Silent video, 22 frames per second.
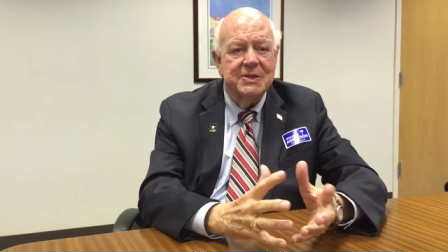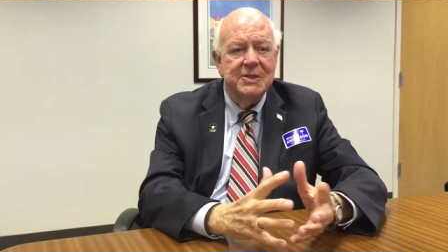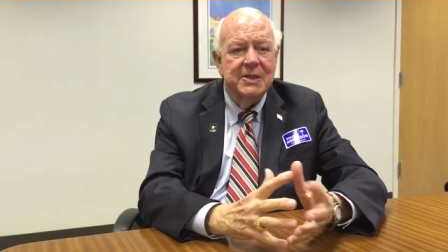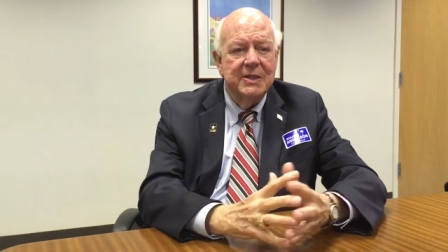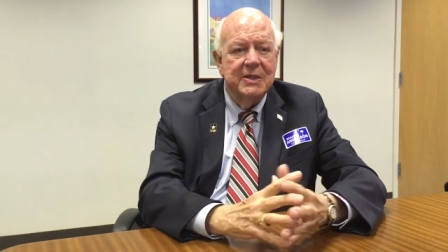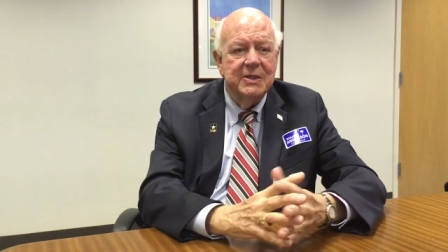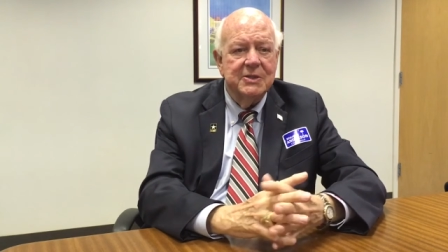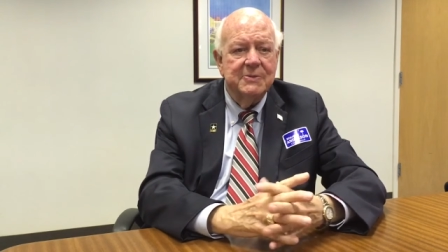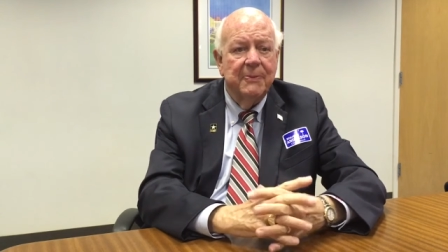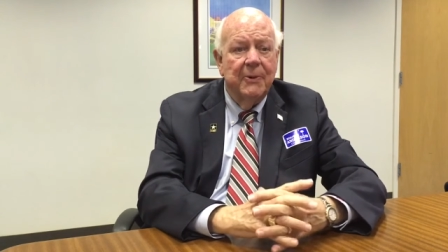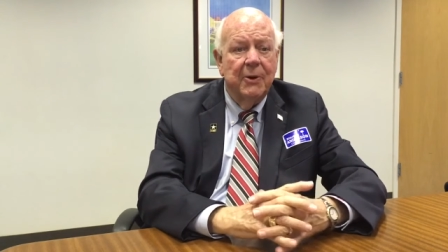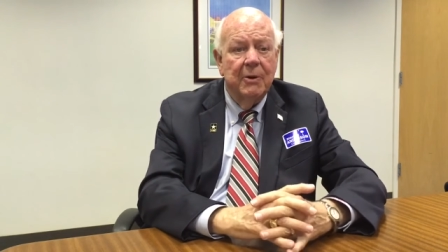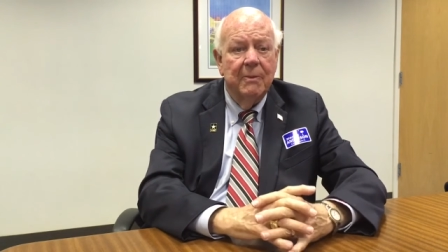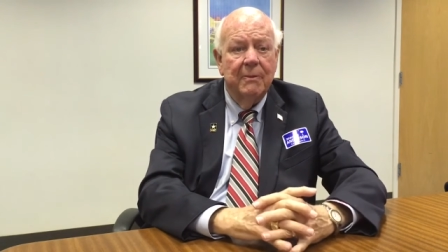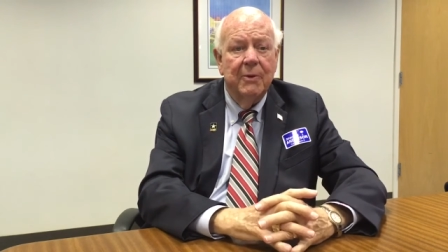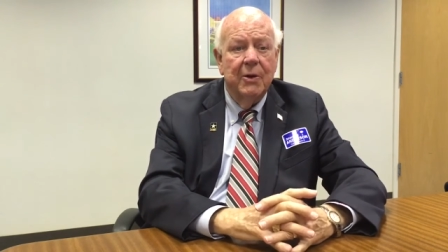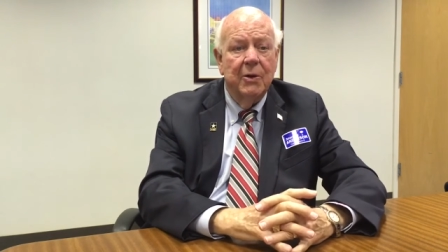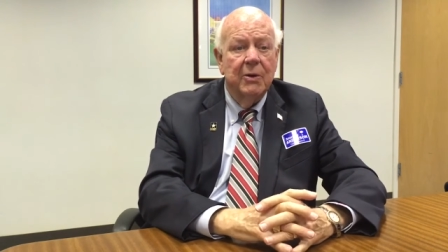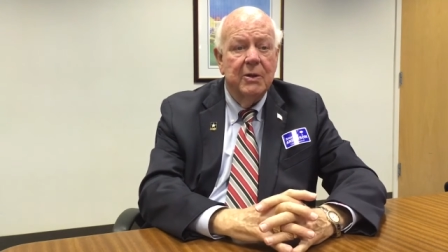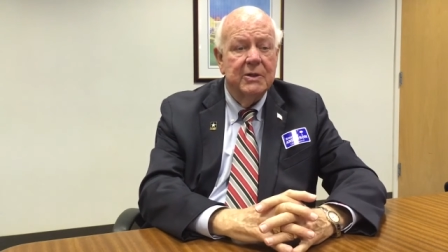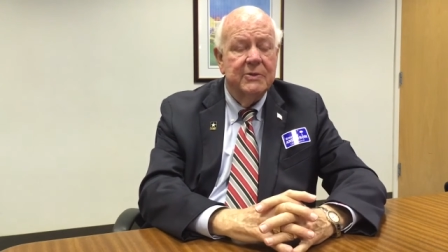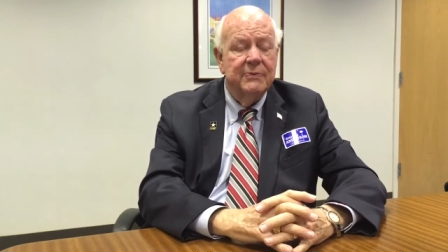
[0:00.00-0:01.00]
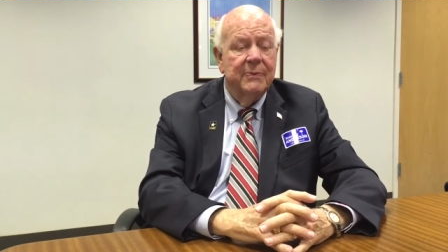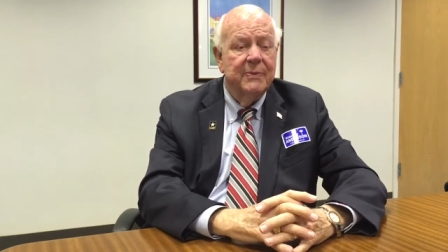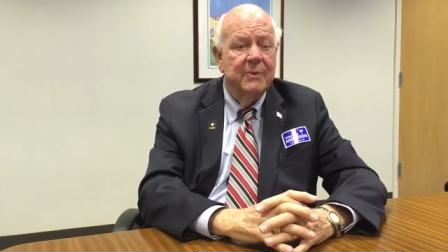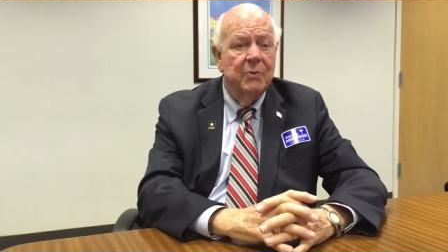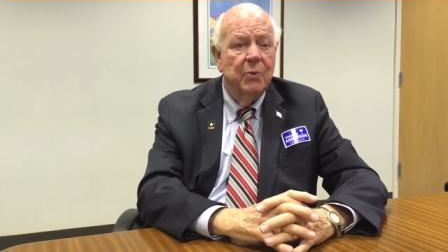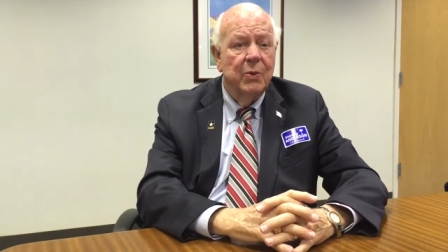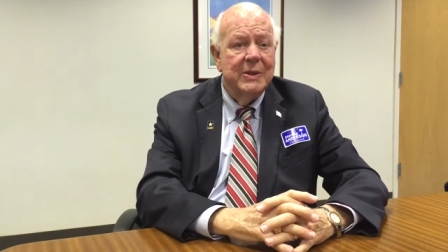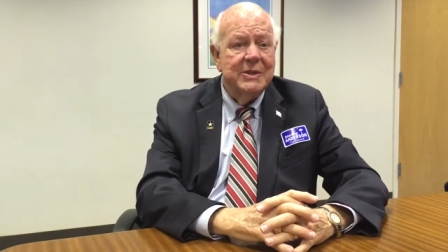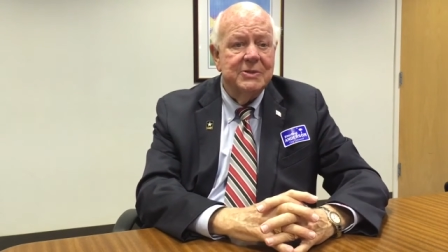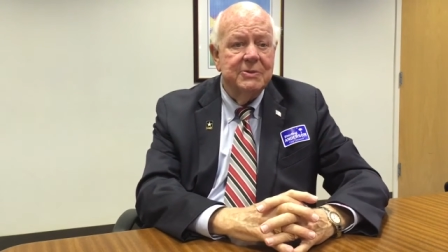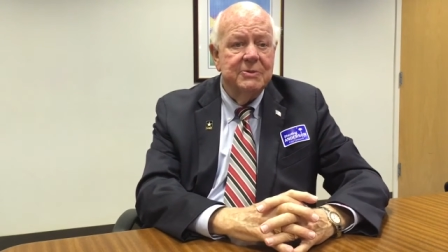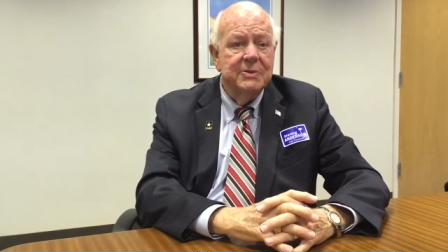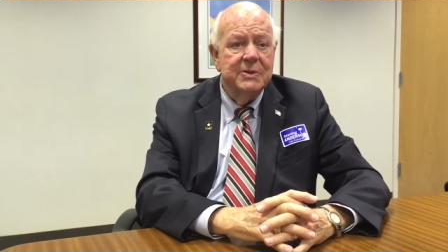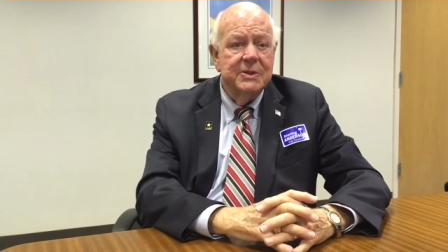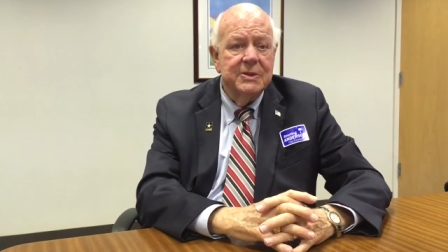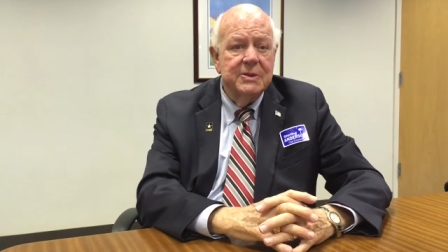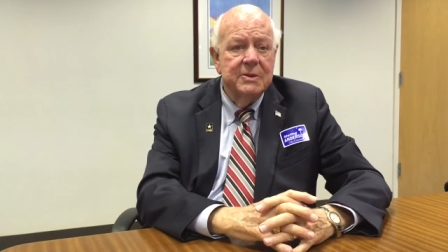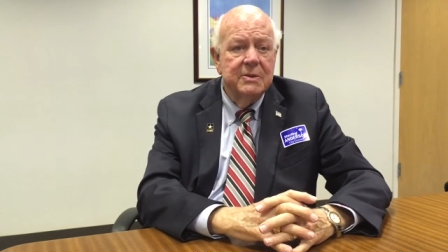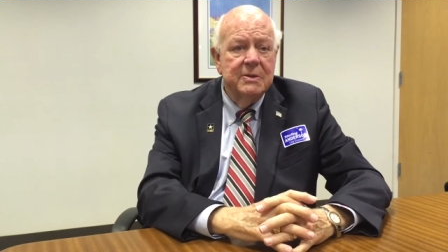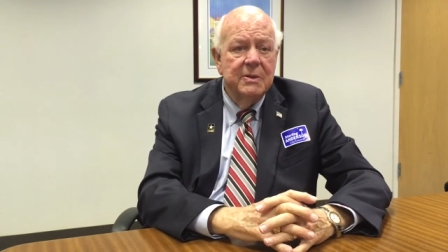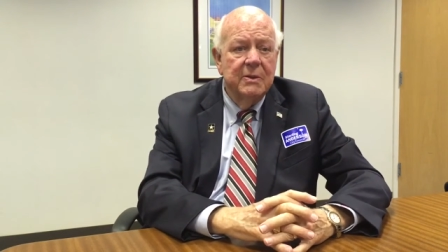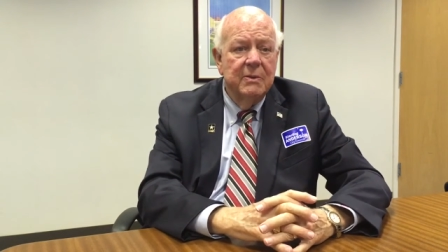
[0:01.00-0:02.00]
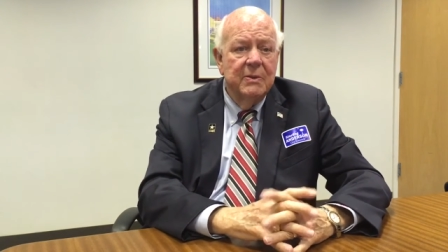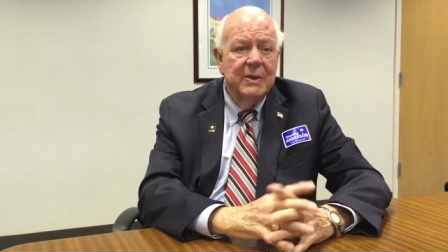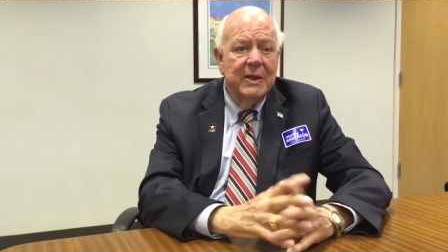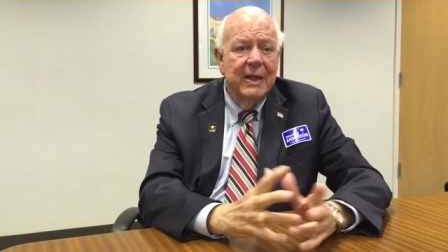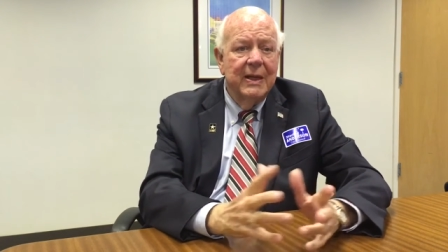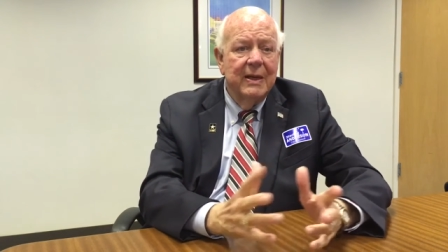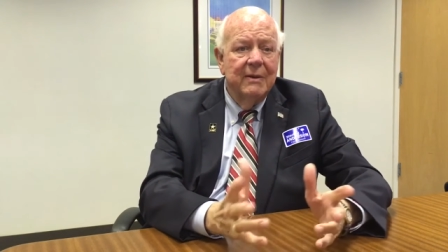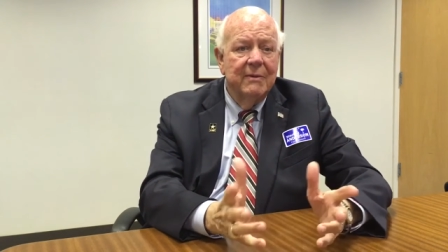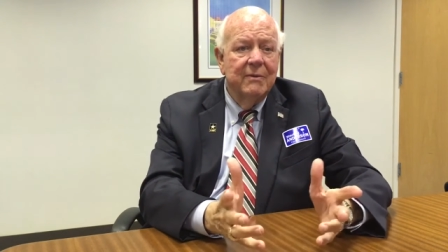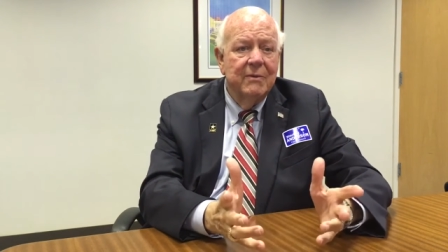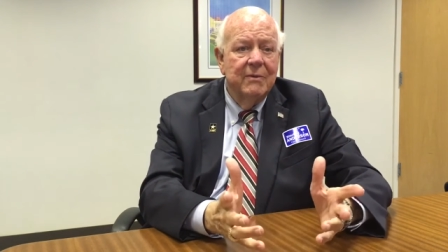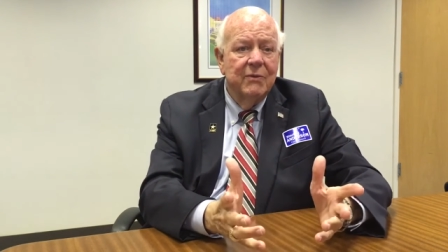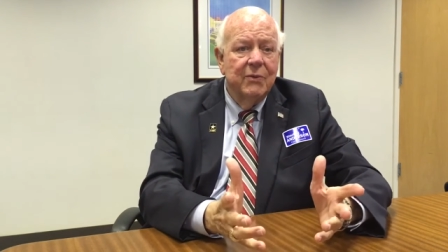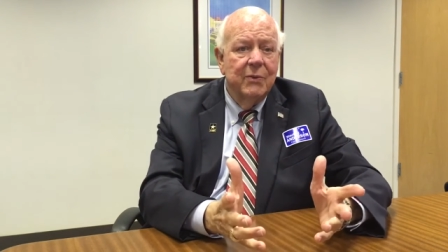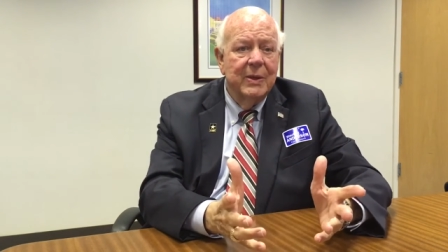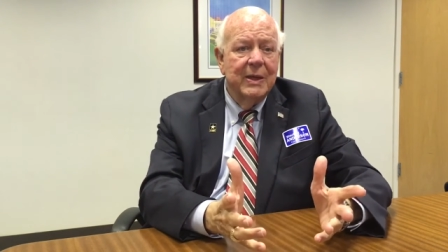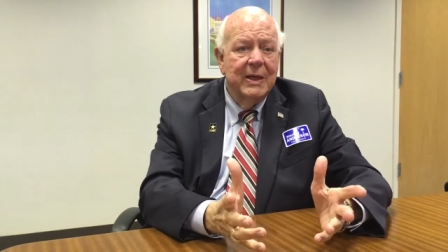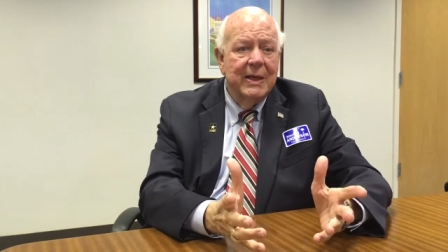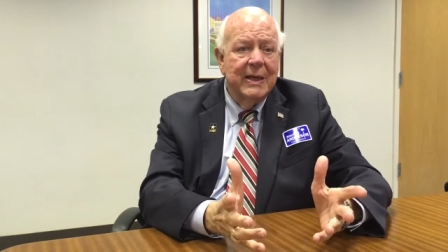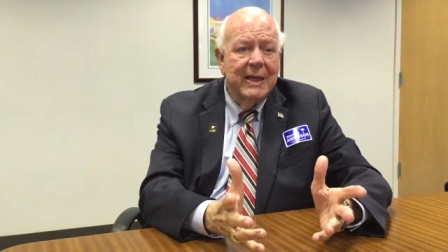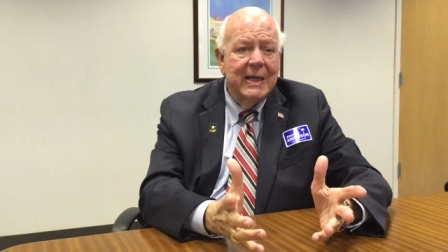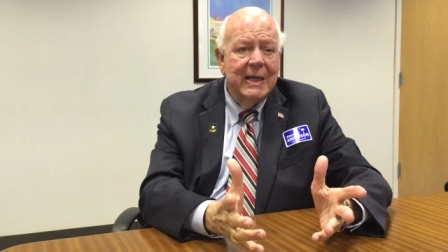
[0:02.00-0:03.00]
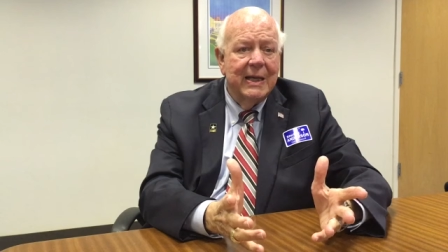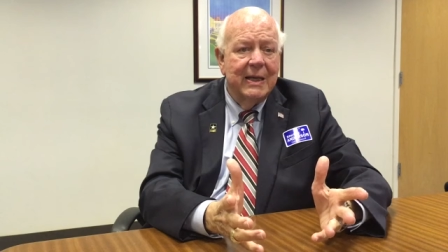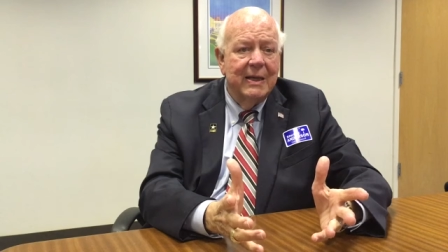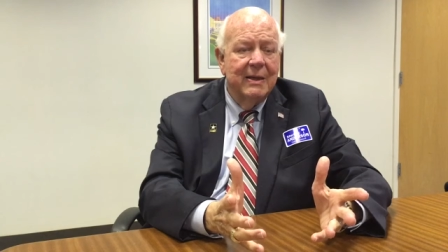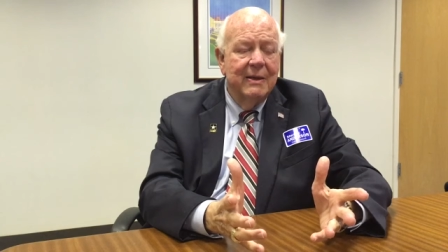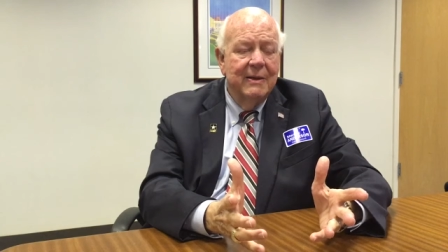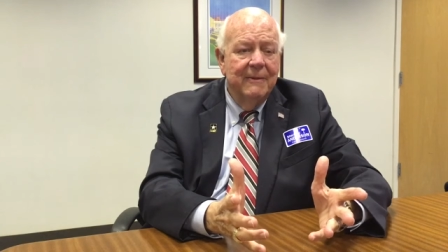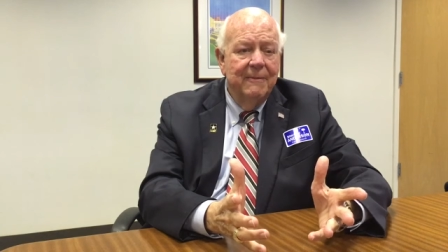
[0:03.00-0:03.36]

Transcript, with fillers: city of Spartanburg is from the western down 29,